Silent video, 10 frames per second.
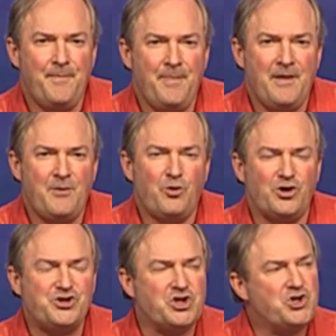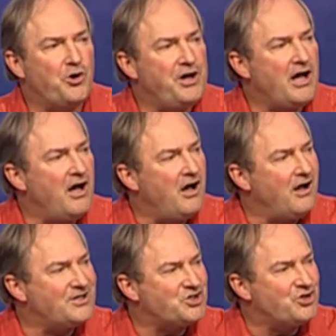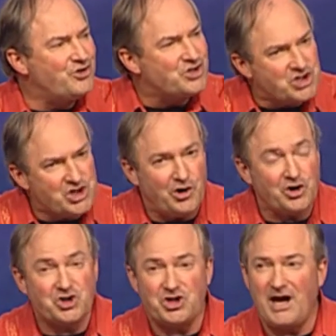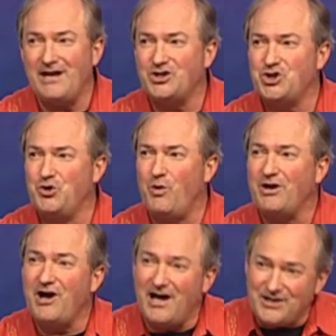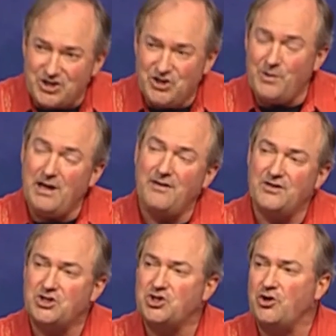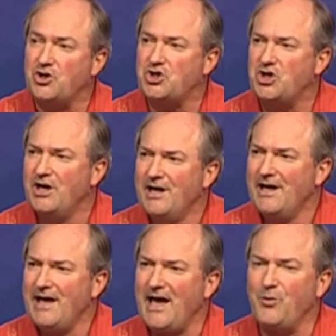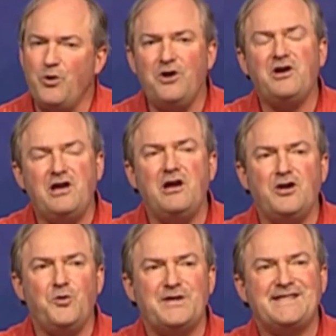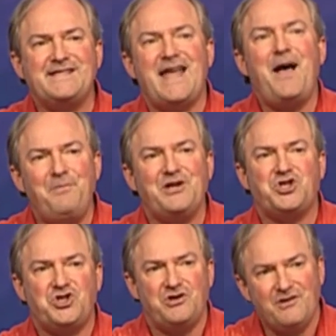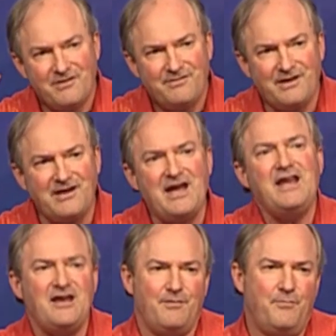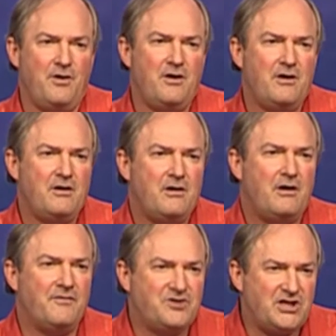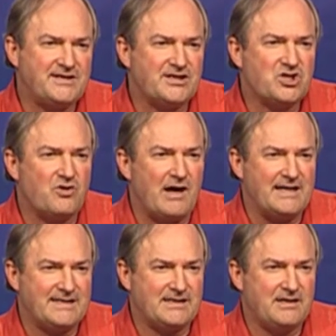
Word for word: We're also joining our hearts to this church and to what God is doing in this church, and we're here to establish the kingdom of Jesus Christ.